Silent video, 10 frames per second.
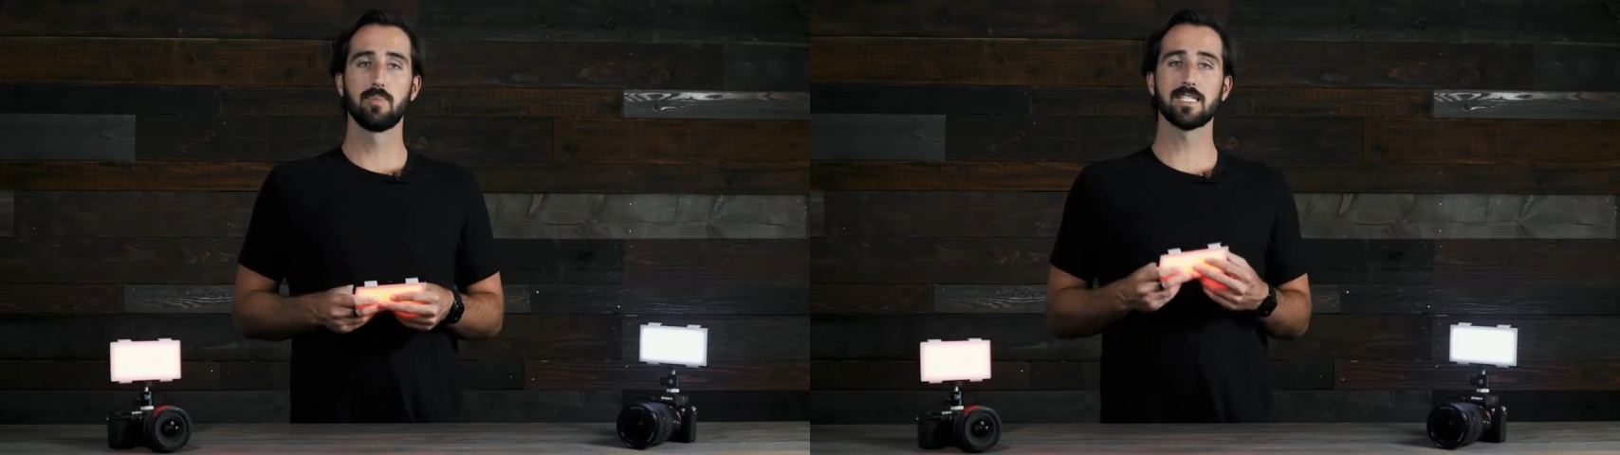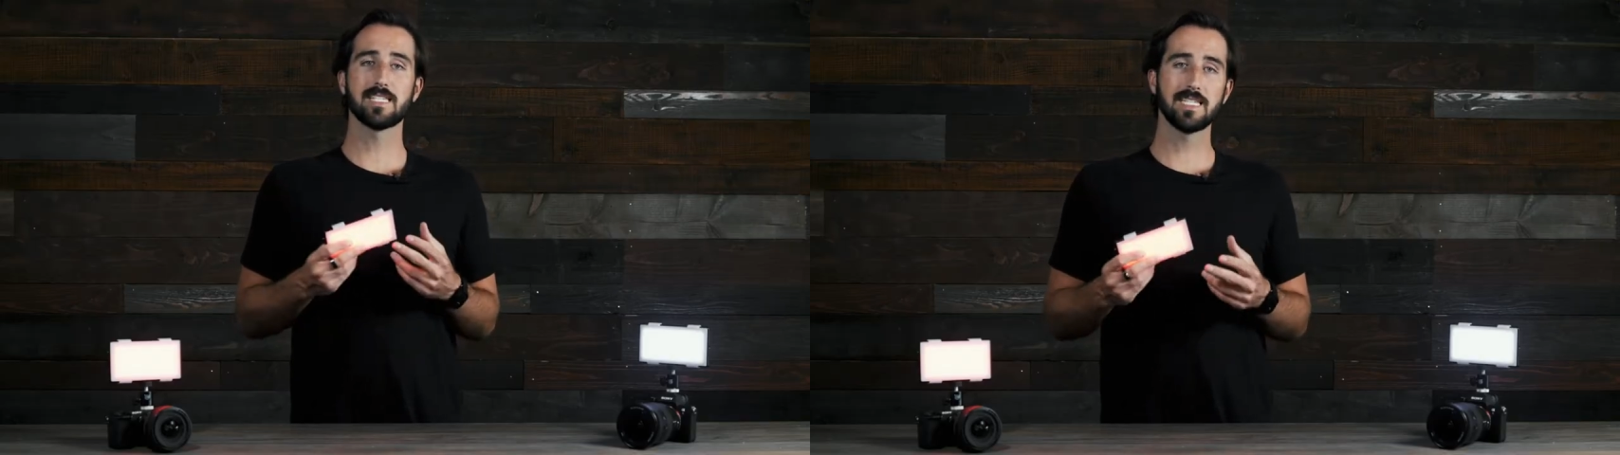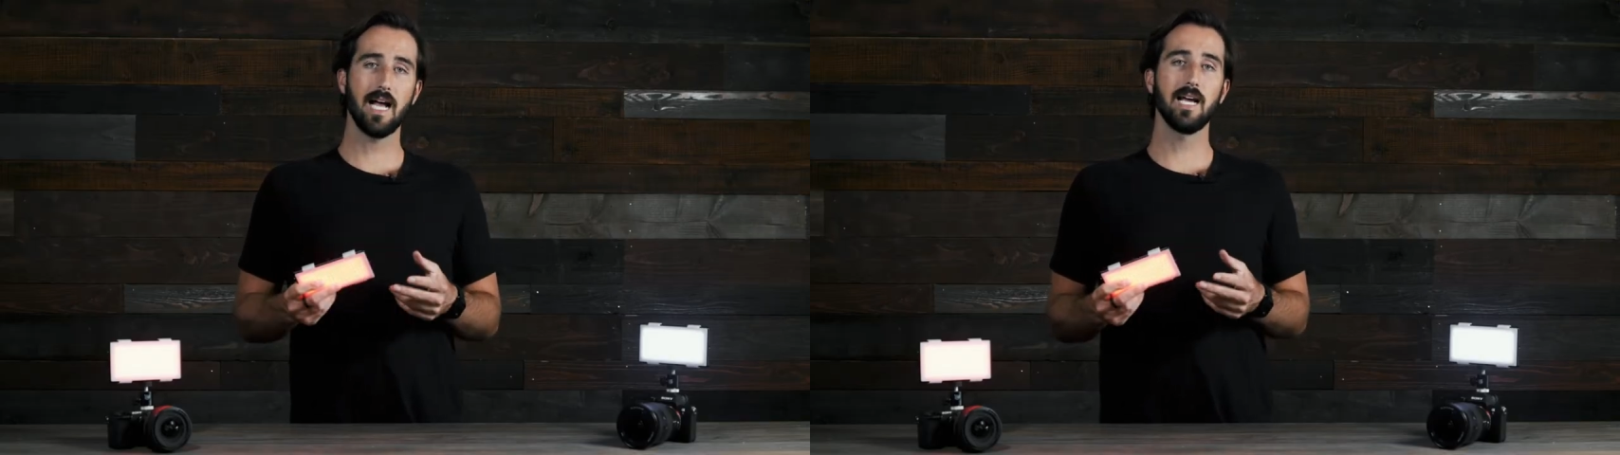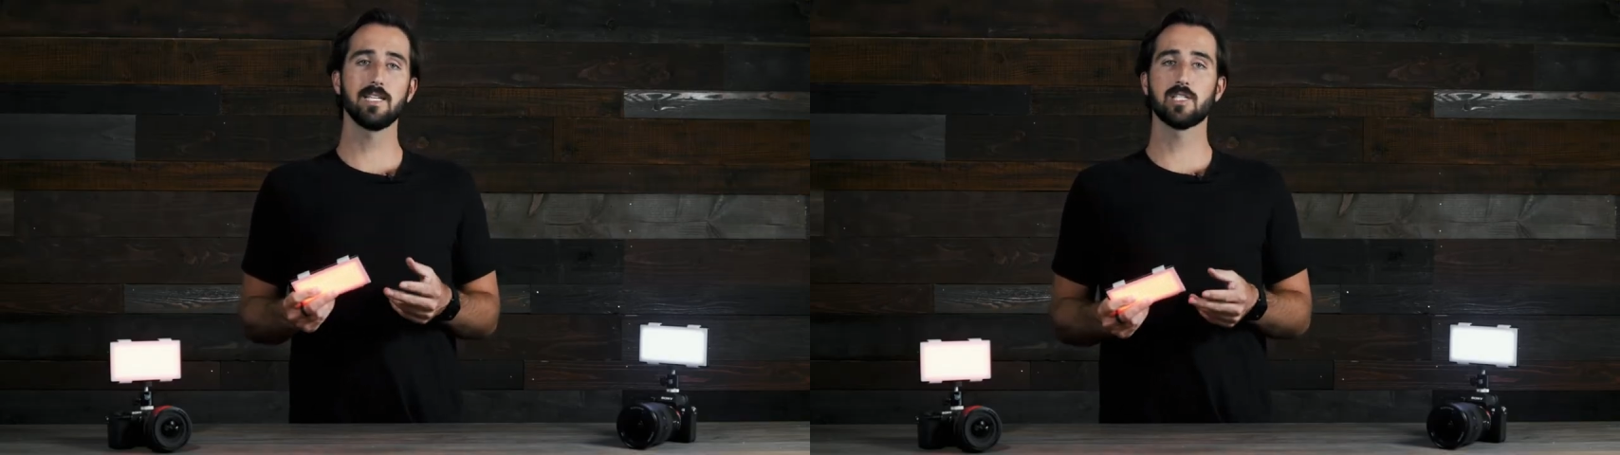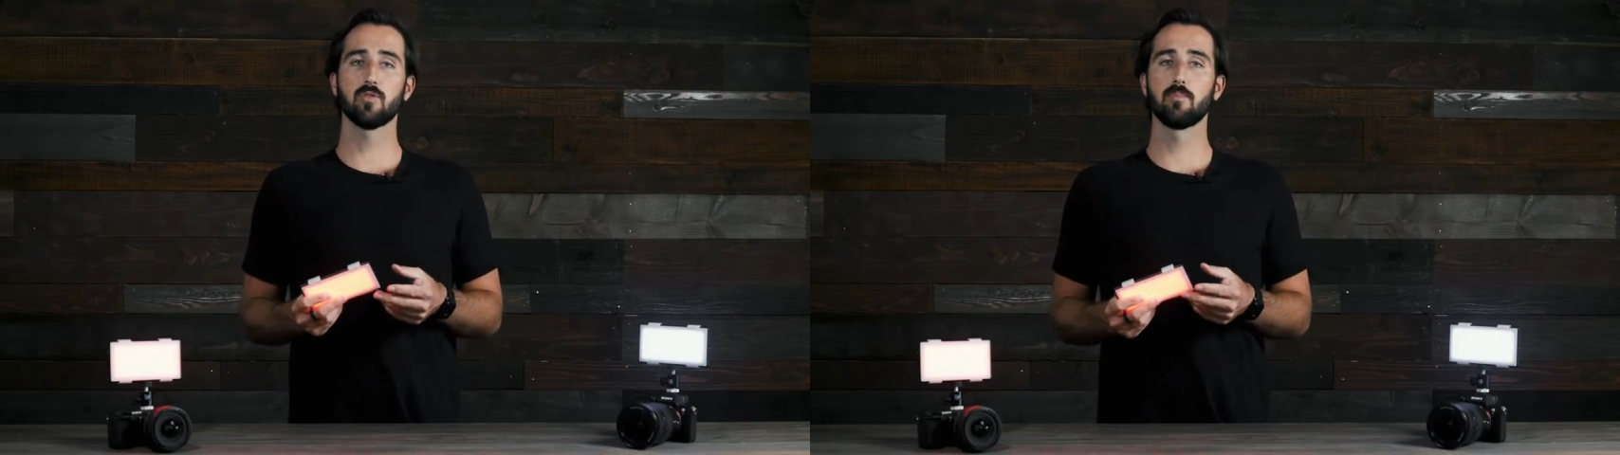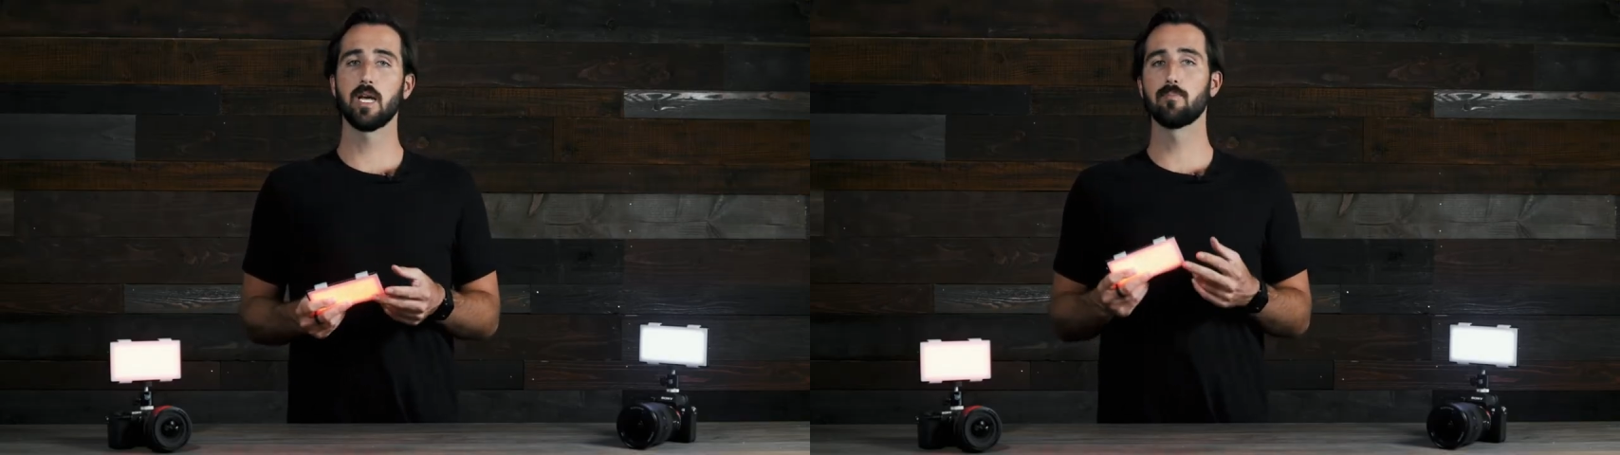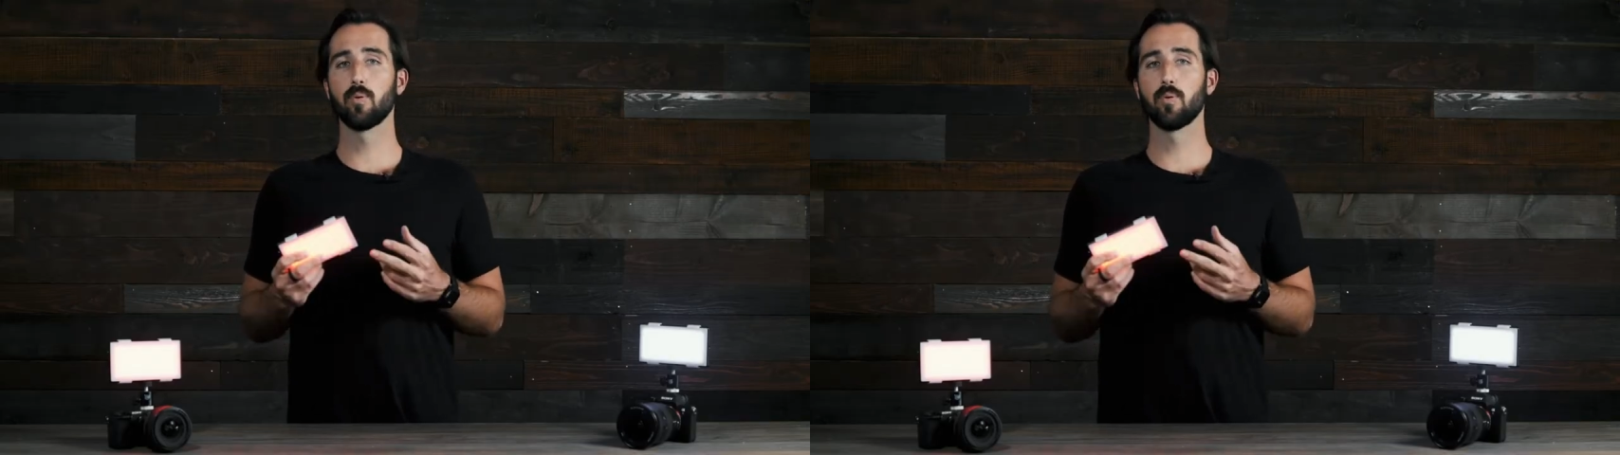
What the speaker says: but sized to remain